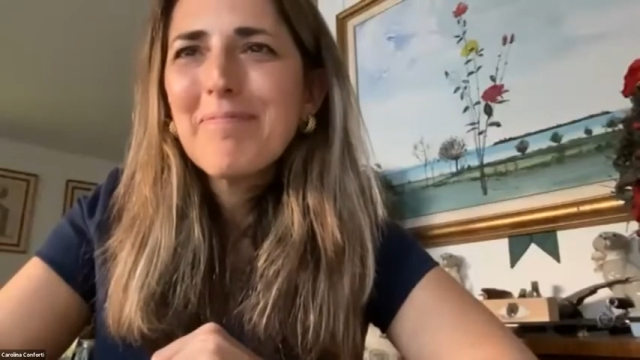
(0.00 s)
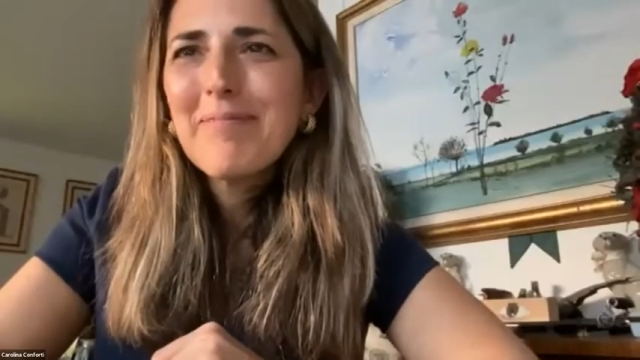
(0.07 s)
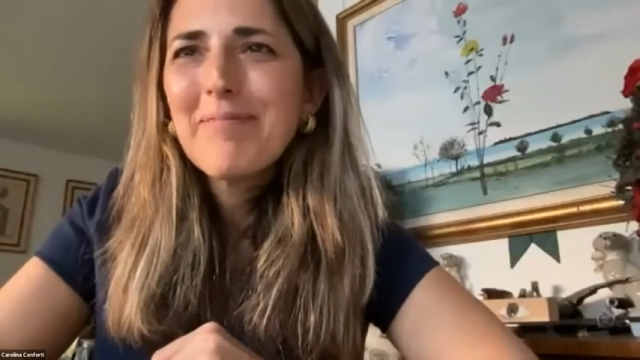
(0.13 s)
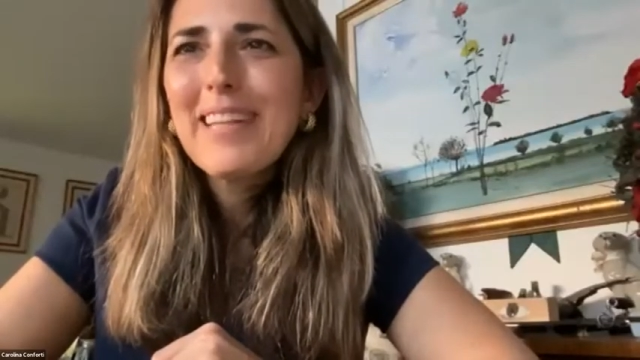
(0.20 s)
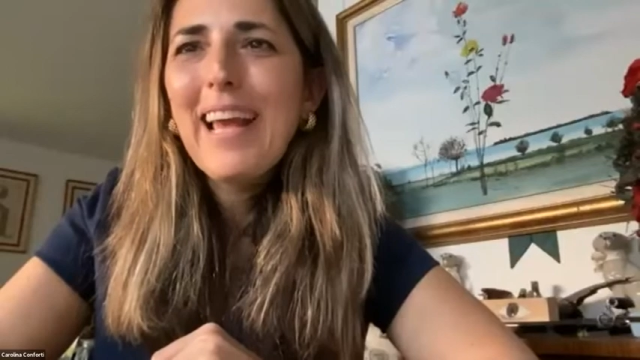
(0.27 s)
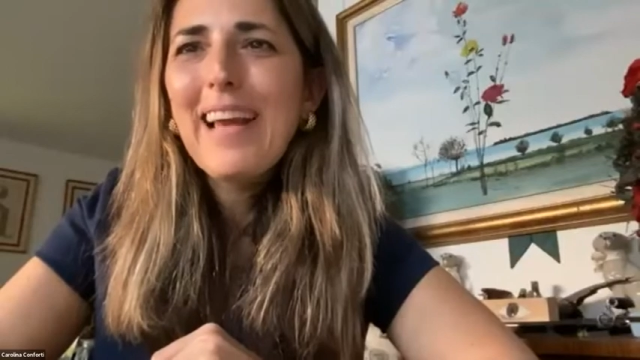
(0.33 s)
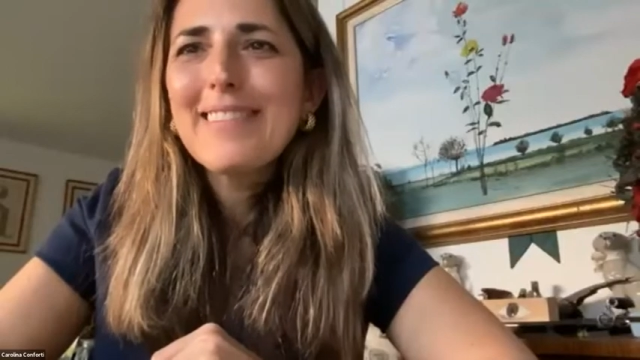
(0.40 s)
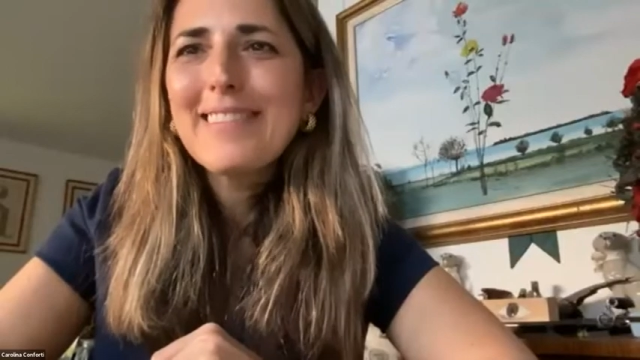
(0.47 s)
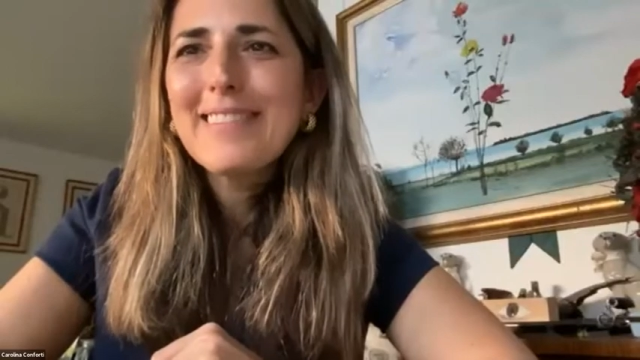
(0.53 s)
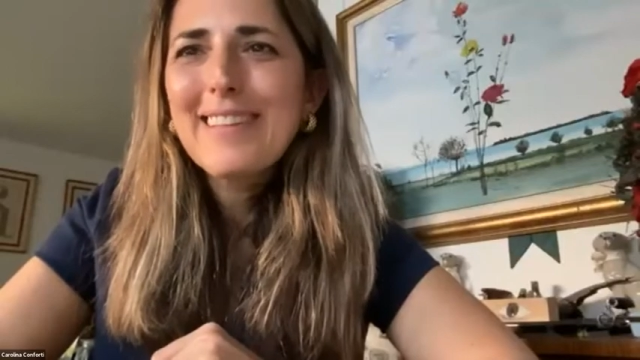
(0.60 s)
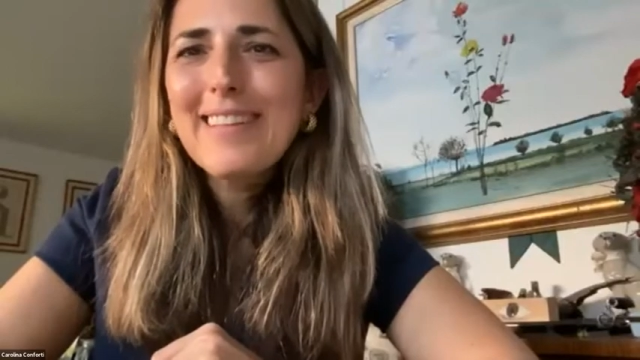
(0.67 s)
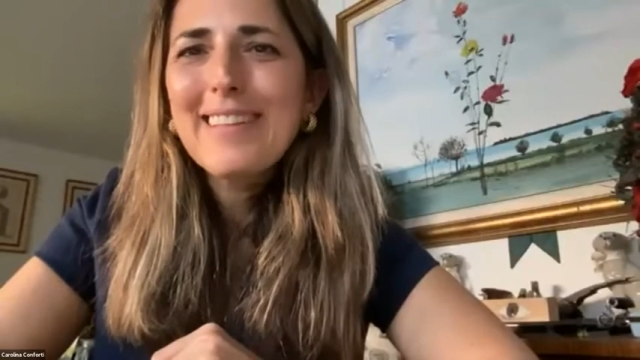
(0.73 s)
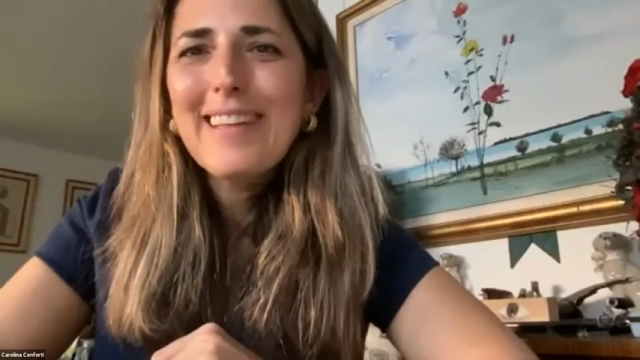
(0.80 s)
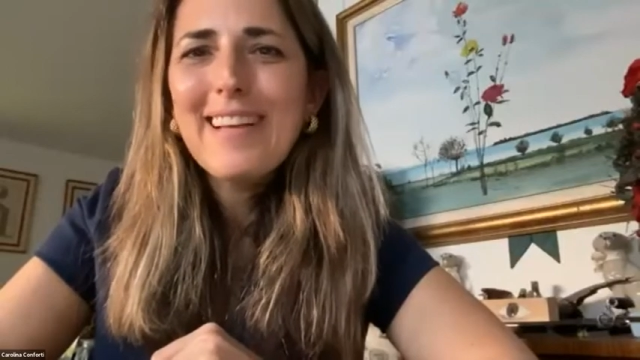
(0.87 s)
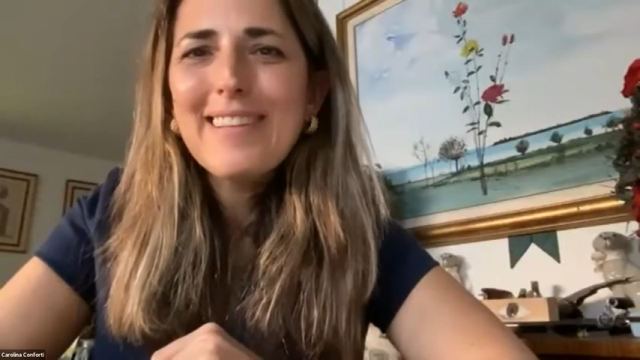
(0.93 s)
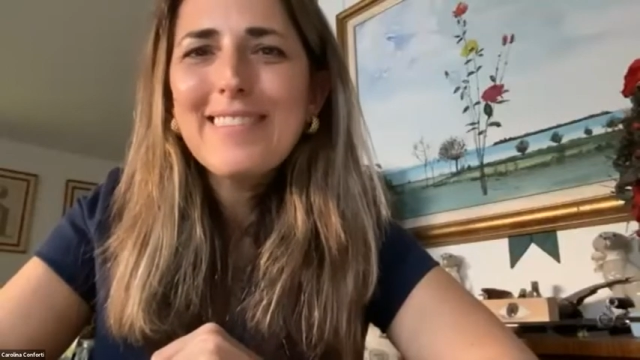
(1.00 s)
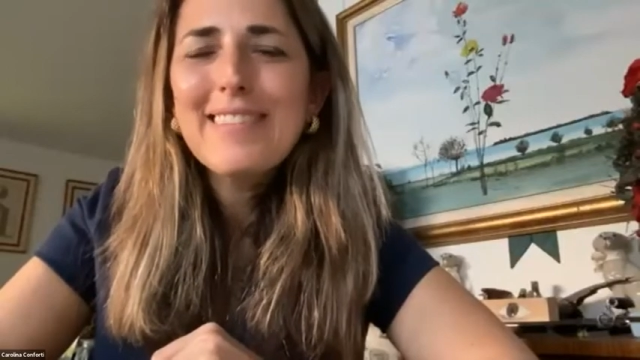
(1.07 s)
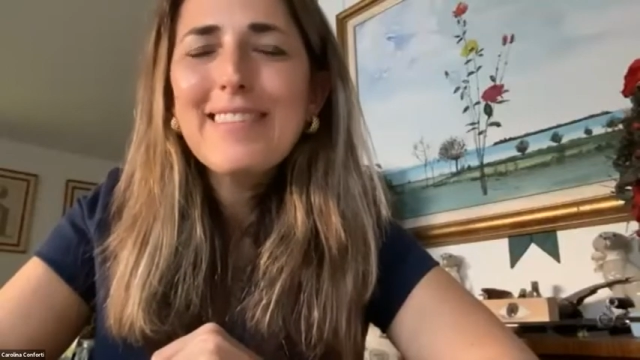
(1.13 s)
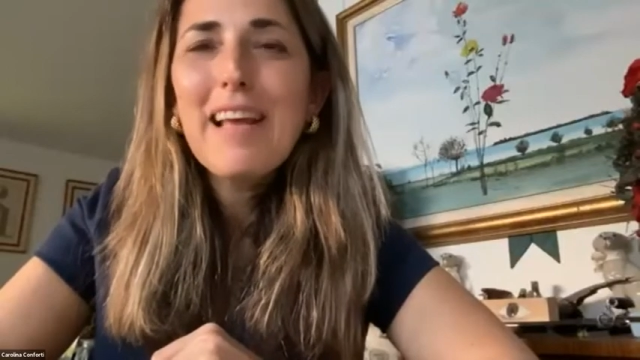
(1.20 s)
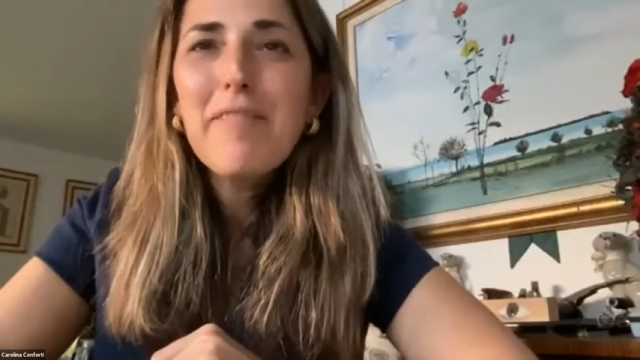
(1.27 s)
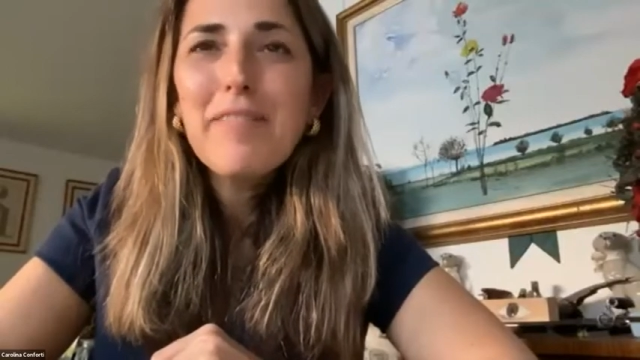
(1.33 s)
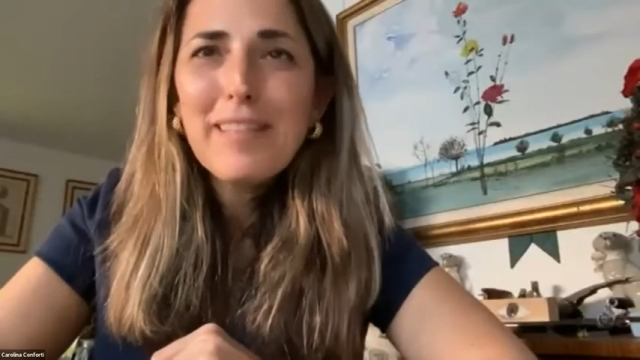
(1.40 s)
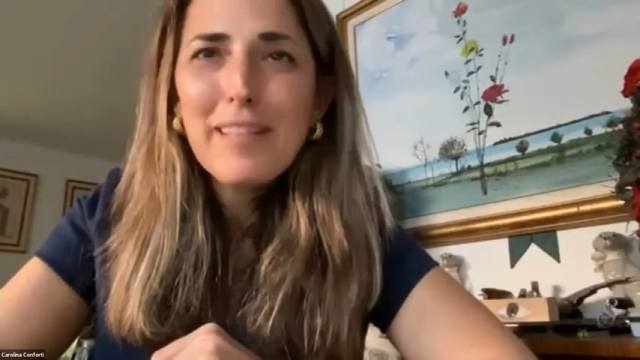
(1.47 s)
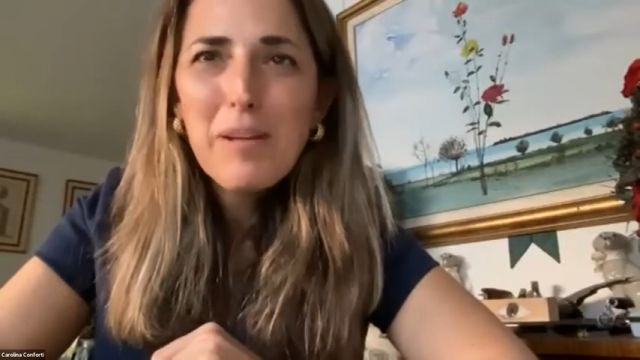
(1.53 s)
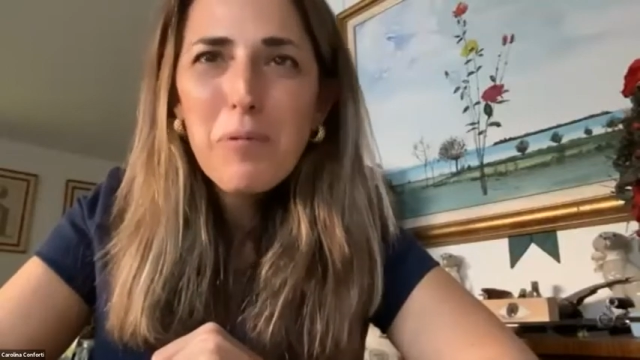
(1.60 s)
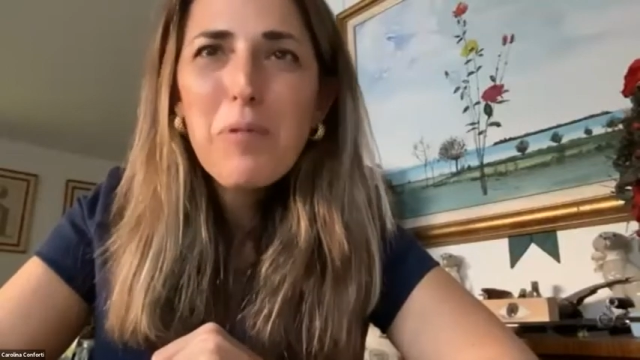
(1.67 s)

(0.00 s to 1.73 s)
Yes, definitely.